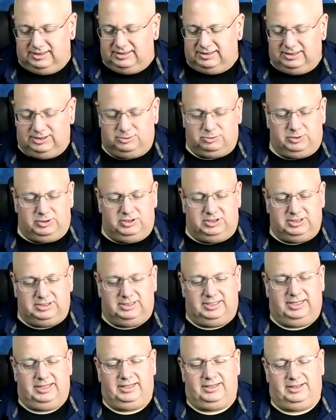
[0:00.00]
This one
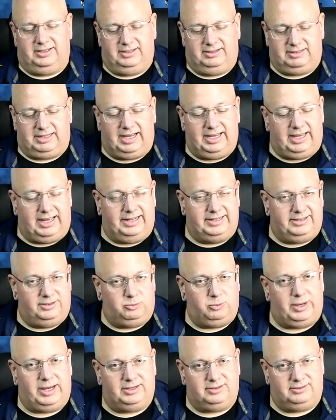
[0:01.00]
looks like, you know, I, I
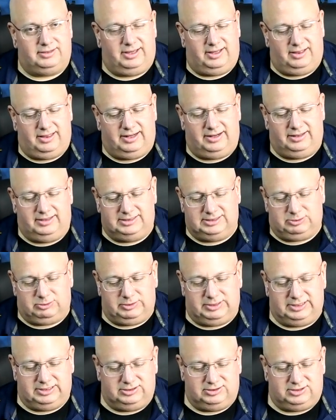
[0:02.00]
did wax the hell out of it. This
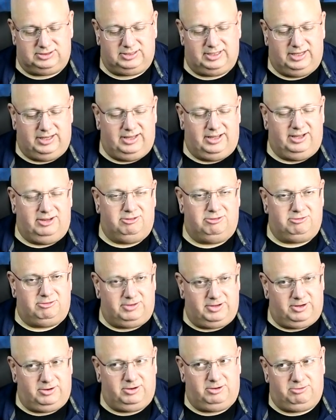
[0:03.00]
one is
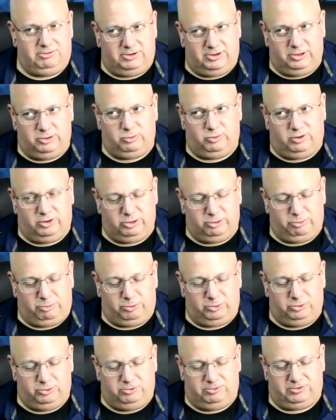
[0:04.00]
very, very
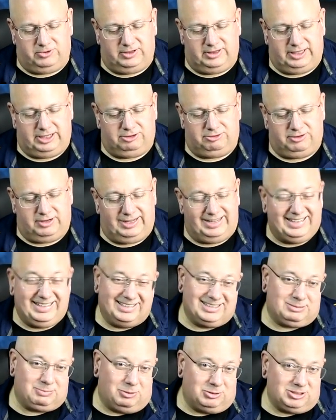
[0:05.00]
waterproof. Like, it
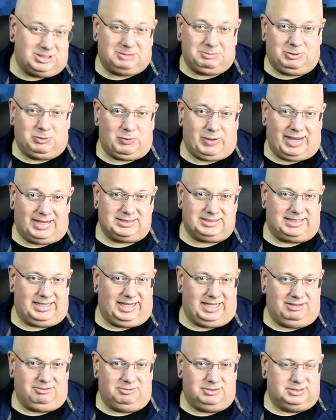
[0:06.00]
is supposed to be waxed
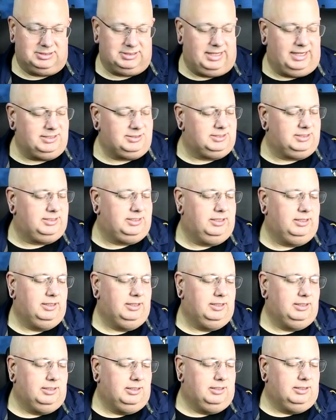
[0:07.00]
canvas. Actually,
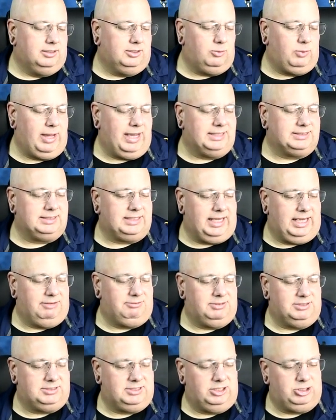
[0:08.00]
the waxed
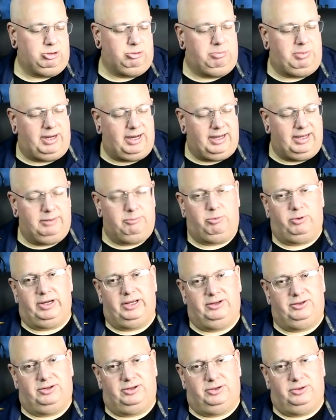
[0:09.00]
canvas that you buy
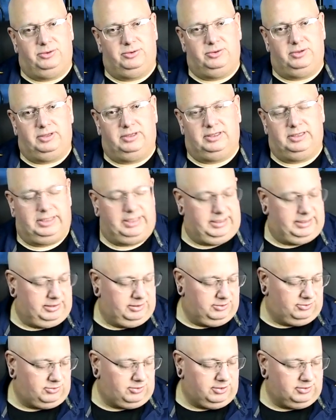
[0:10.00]
brand new, and
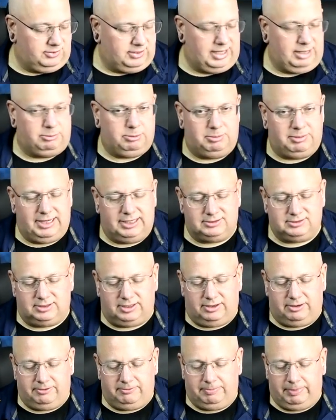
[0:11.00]
as far as camera bags
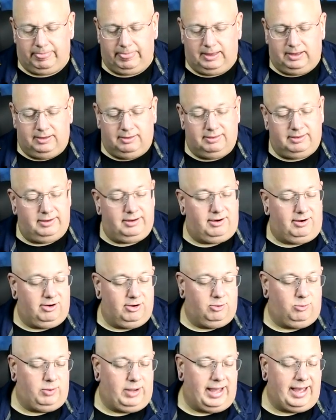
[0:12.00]
go, they
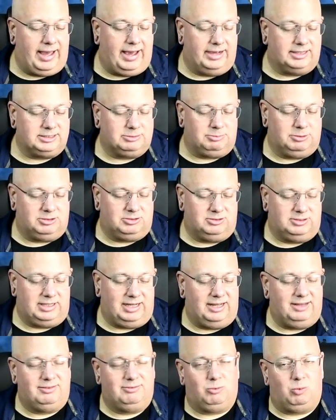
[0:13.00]
are waxed, but they're
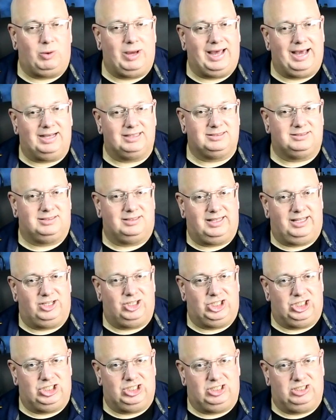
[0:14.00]
not waxed
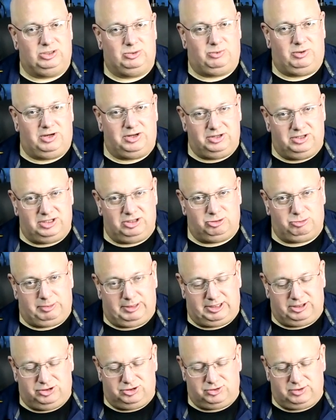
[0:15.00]
that good. The water does
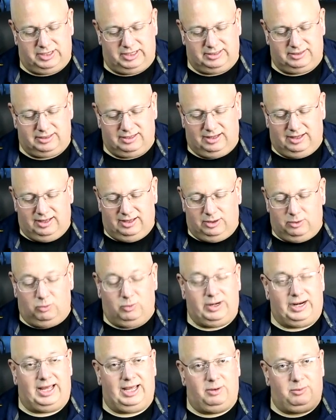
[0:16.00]
penetrate.
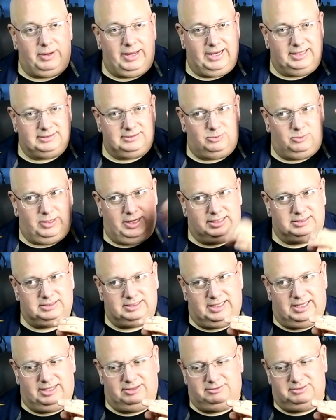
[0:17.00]
When I wax a
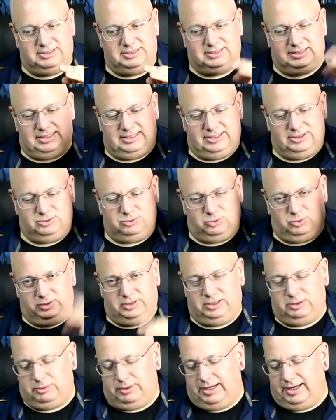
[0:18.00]
waxed canvas, it is
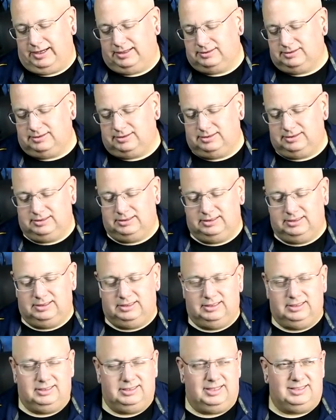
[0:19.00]
really waxed.
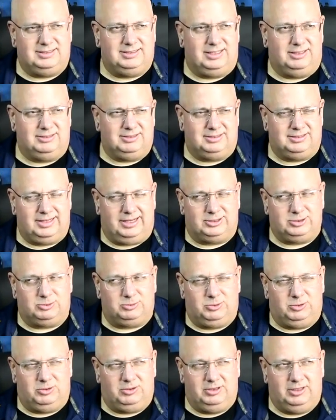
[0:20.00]
That sounds
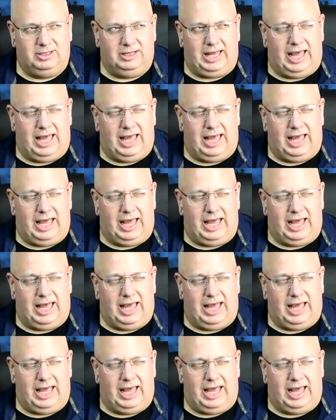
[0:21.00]
sexual.